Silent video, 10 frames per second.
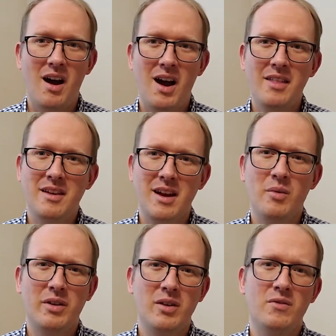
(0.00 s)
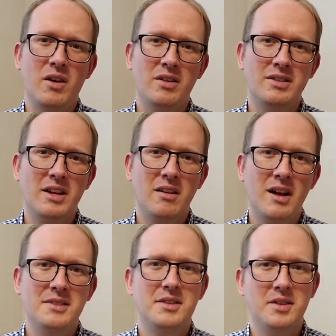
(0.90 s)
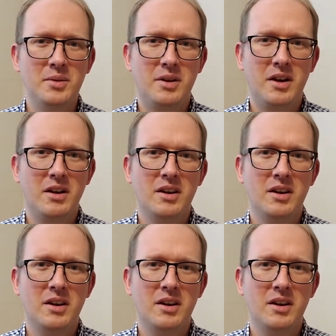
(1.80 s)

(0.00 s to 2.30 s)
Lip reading: I think I want to go volunteer as a tutor.